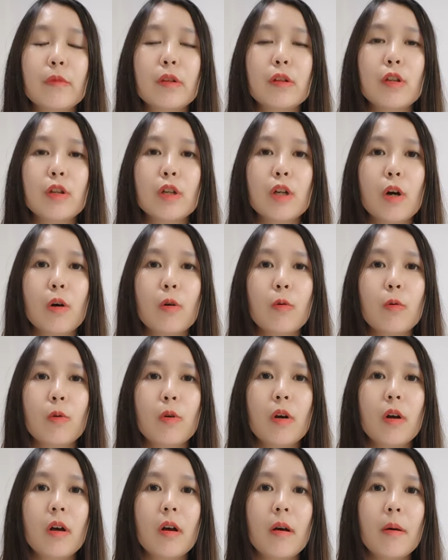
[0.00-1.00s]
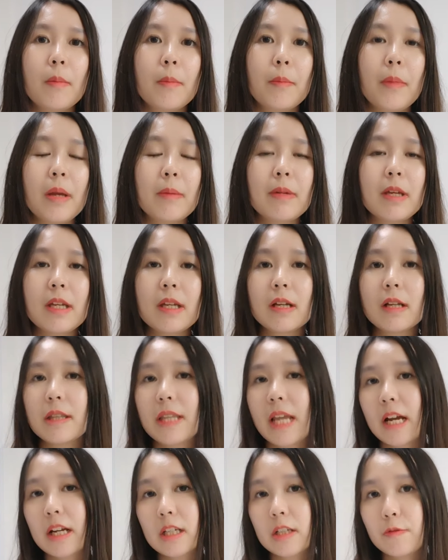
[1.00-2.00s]
you know, maybe
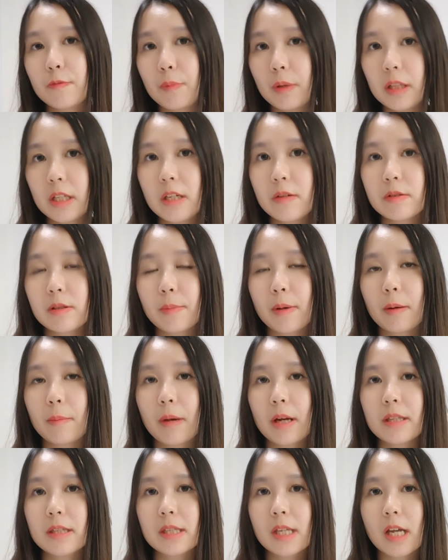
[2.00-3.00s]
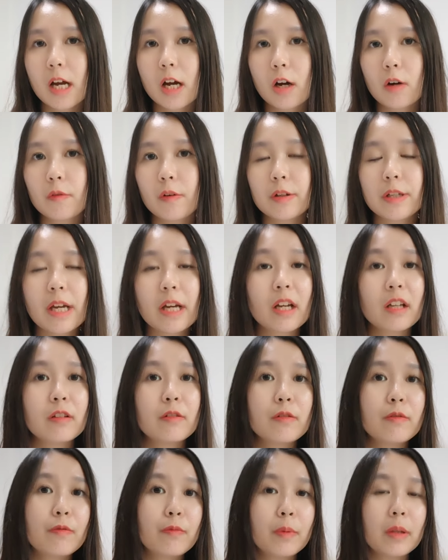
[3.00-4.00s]
negative beliefs about myself or
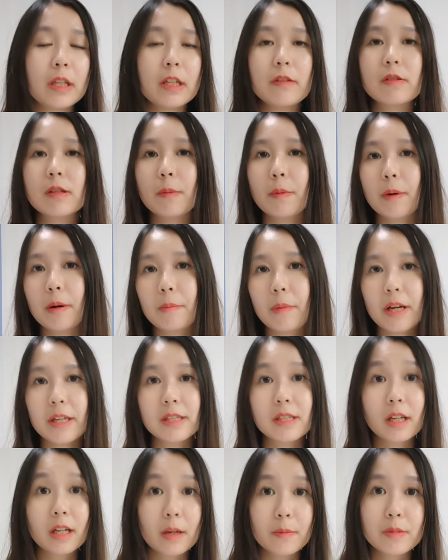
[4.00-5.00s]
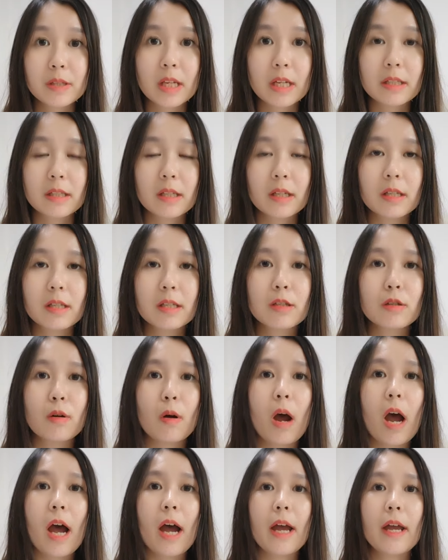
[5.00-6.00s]
negative beliefs about my circumstances, so
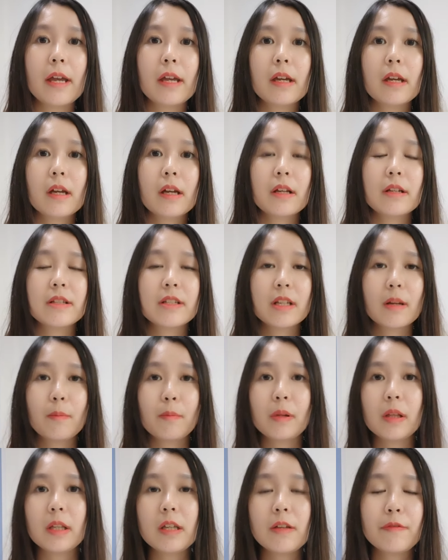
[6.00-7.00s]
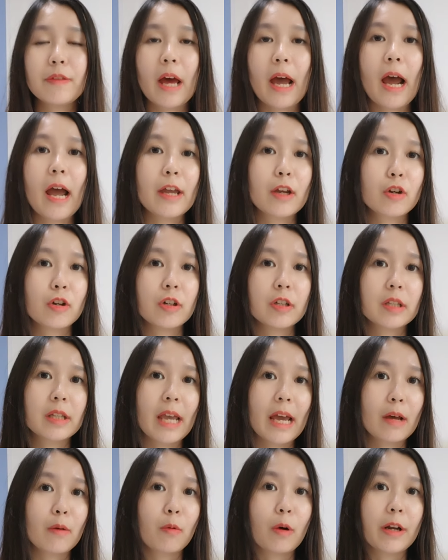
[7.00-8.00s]
I didn't believe that I could
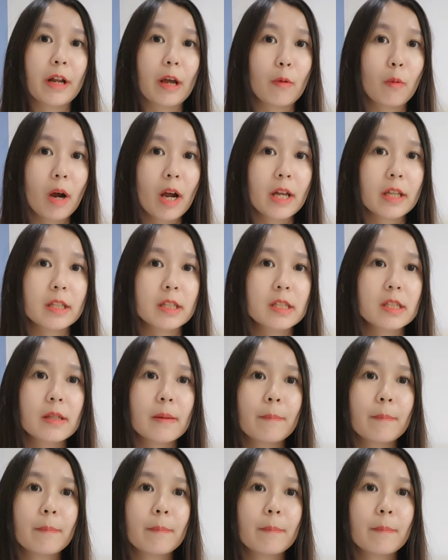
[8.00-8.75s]
get what I want.